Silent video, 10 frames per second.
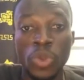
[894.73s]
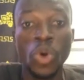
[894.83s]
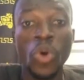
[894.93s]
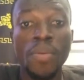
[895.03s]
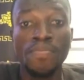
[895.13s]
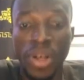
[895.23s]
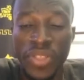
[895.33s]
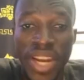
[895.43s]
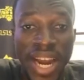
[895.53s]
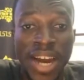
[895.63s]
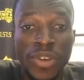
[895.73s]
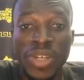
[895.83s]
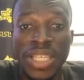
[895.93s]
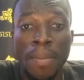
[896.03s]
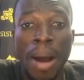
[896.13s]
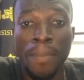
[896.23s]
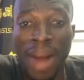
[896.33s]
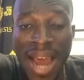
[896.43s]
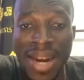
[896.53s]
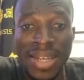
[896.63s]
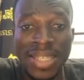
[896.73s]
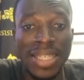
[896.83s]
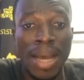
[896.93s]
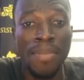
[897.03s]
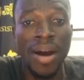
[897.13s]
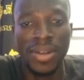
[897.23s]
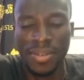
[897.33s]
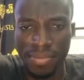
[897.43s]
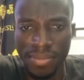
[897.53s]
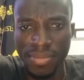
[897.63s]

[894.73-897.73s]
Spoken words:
So building a country is about plan, it is about